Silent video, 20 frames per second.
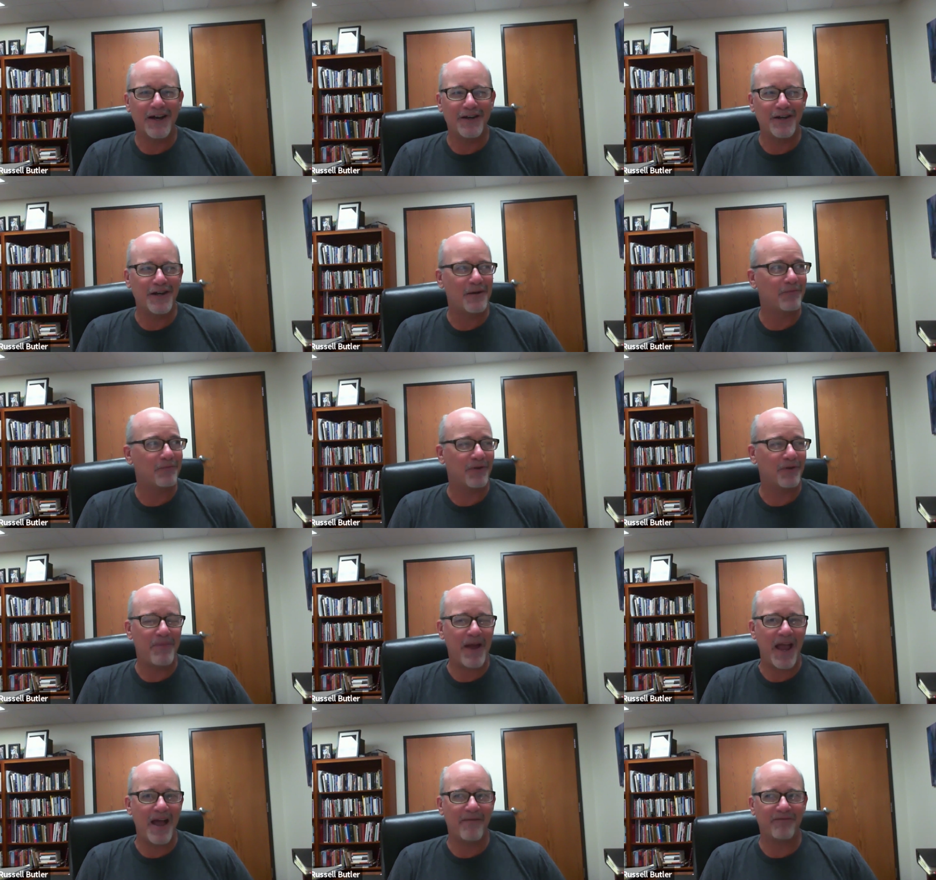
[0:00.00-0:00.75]
a number
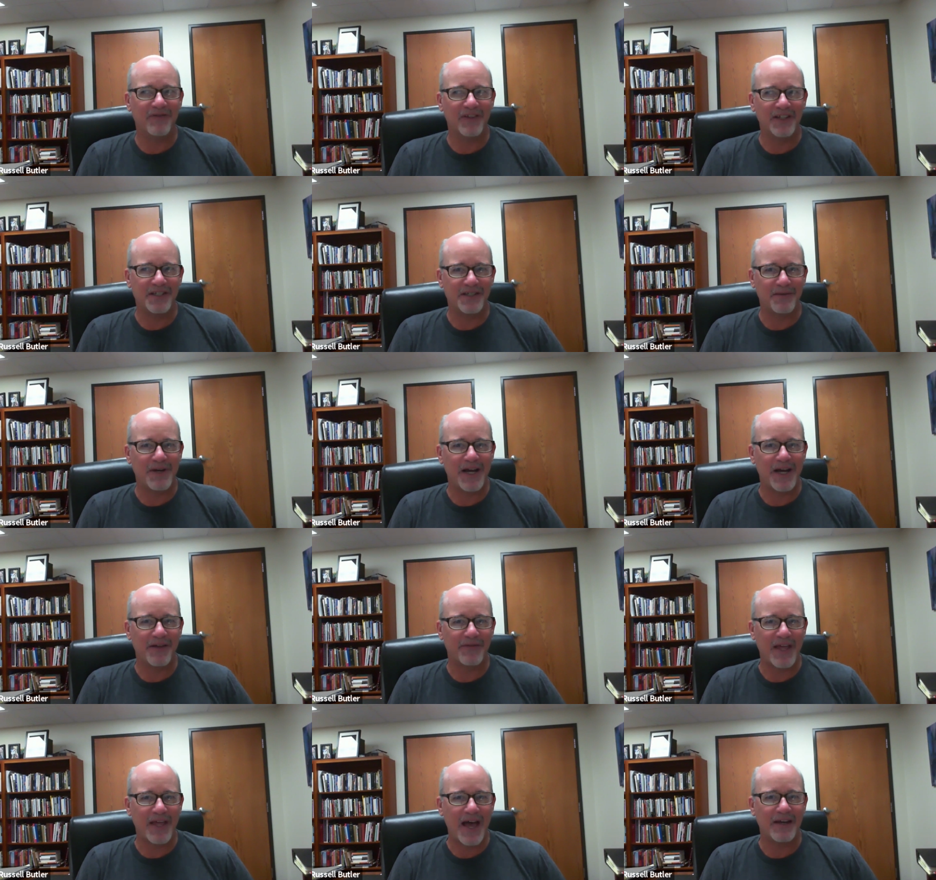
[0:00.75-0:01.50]
of pamphlets
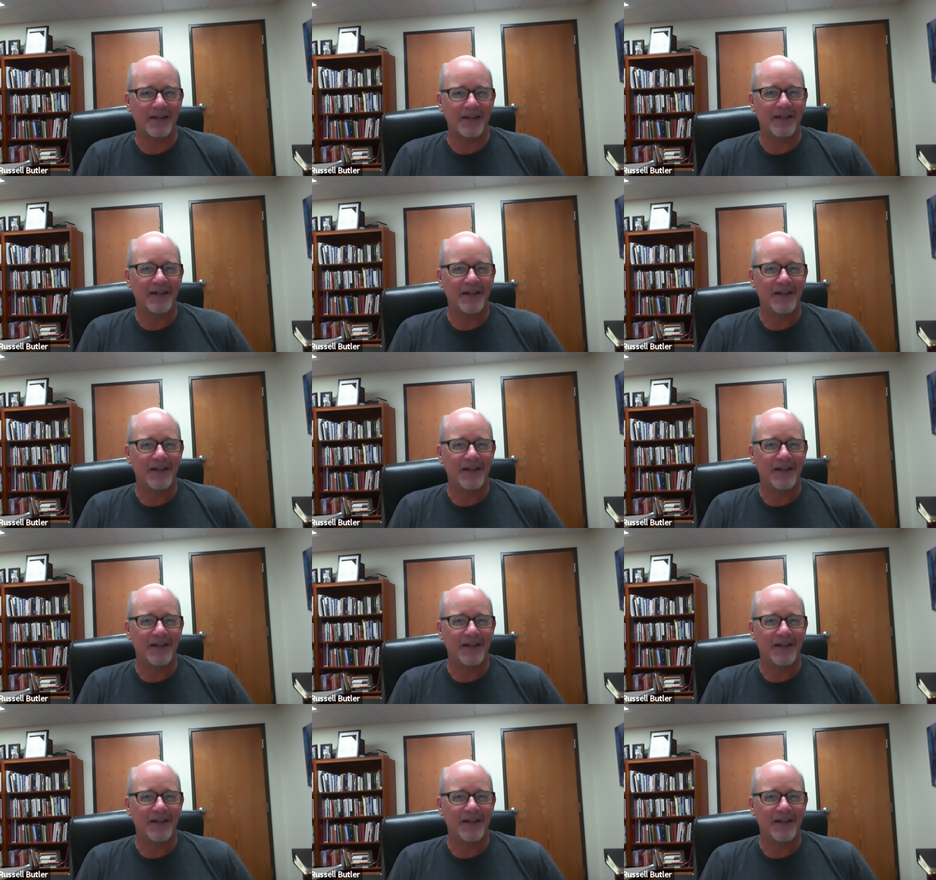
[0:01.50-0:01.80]
about that